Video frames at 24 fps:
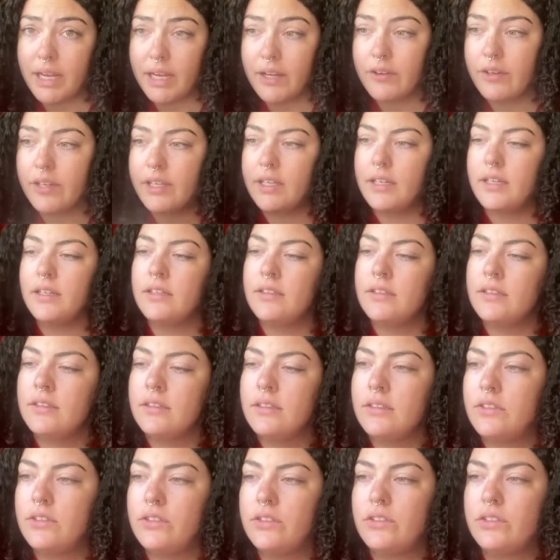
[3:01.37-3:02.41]
area.
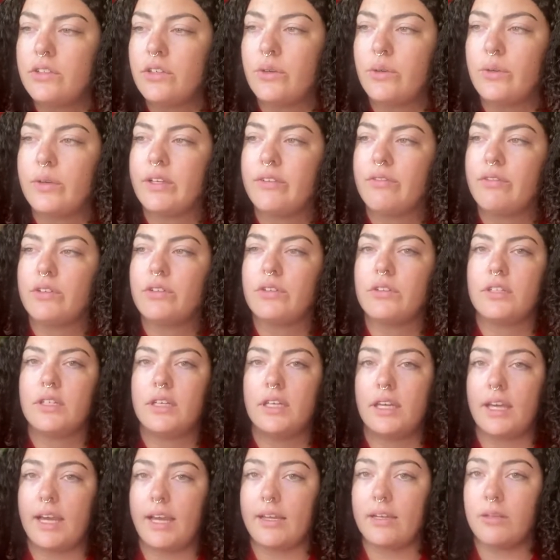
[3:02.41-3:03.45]
So if you're
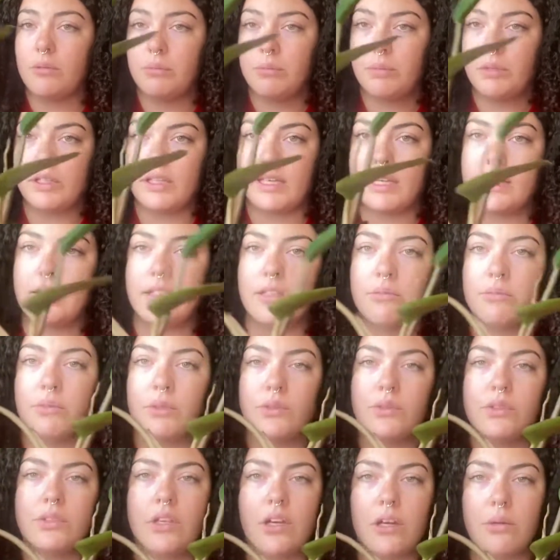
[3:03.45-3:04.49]
looking at a plant, the
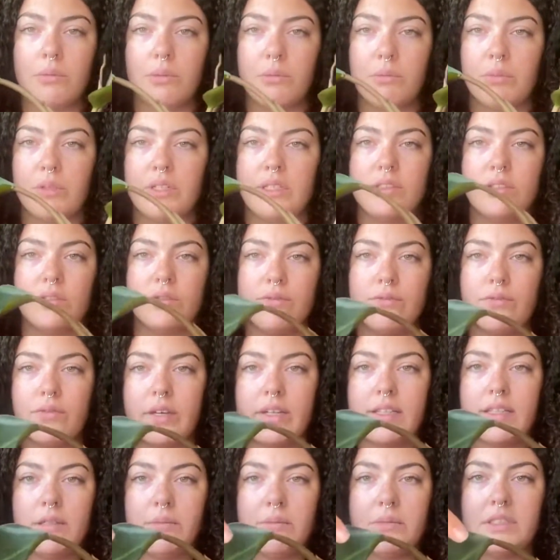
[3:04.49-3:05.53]
most common place you'll
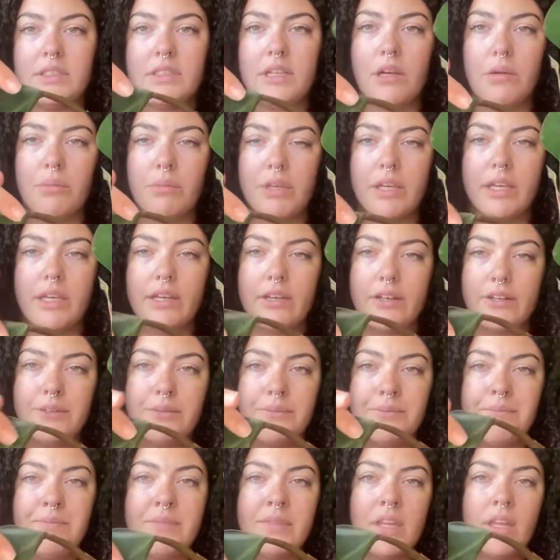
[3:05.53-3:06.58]
find them is up here.
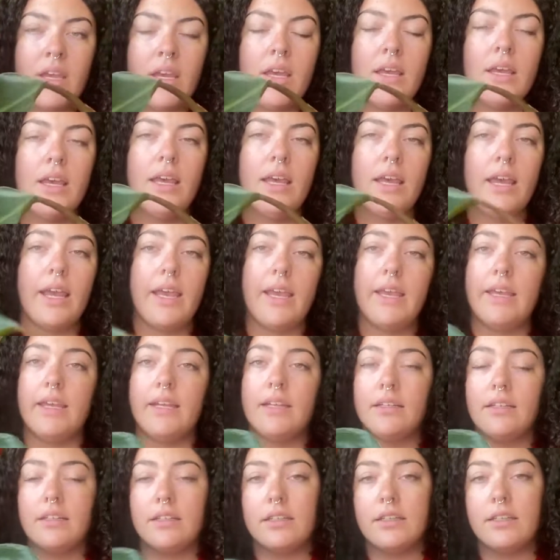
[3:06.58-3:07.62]

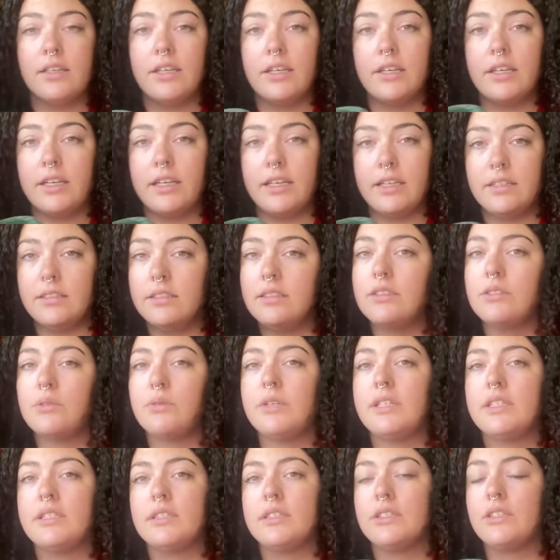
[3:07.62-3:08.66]
And the easiest
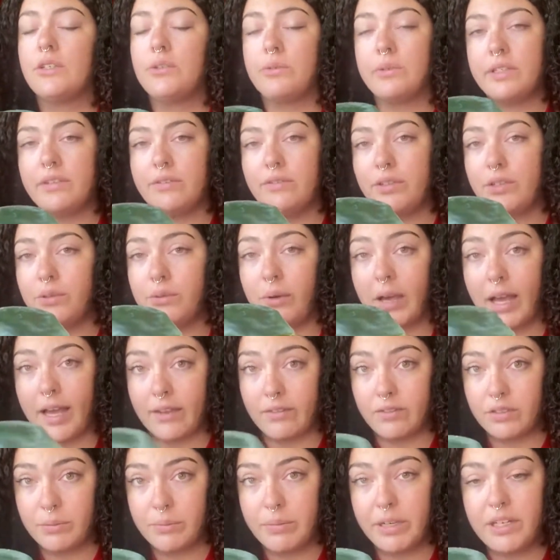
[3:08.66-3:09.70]
way to know if you
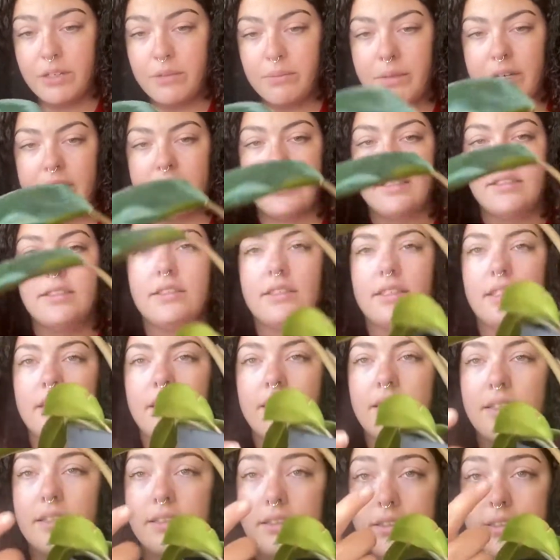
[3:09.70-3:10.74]
have spider mites
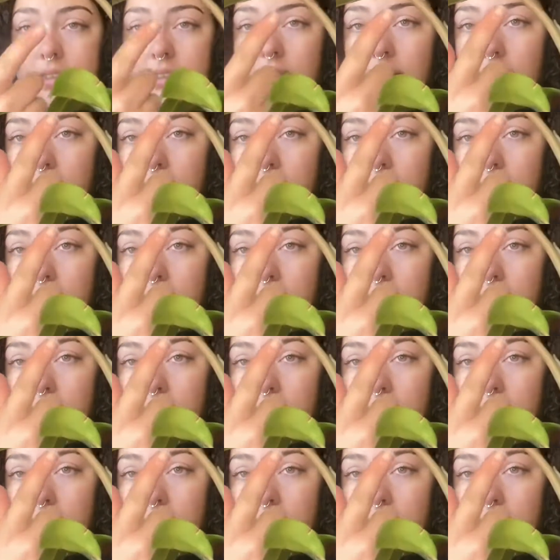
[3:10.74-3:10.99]
is